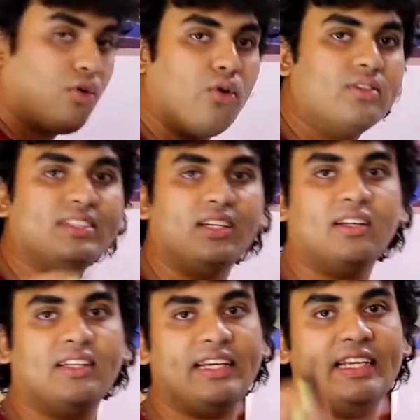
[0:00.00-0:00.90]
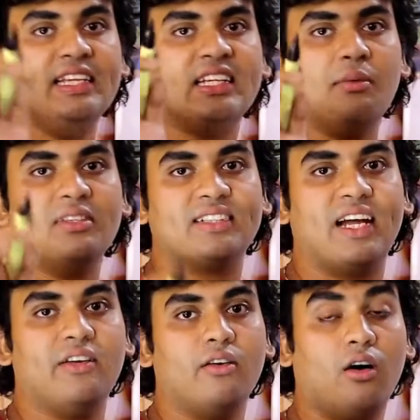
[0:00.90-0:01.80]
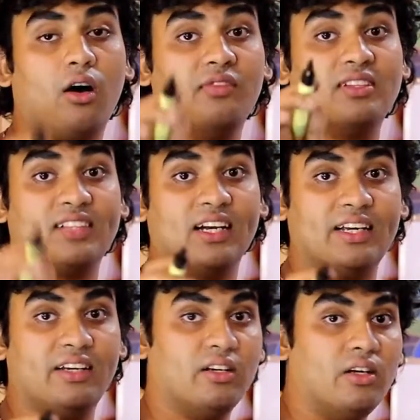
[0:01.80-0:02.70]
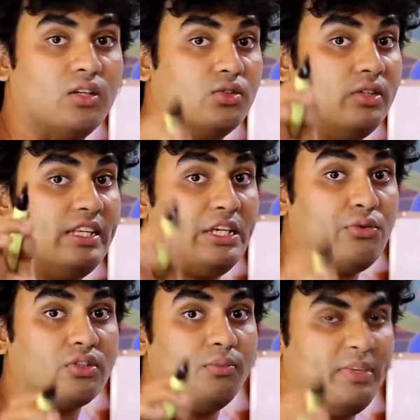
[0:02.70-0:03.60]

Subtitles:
consider the incoming side of the circuit, so the equation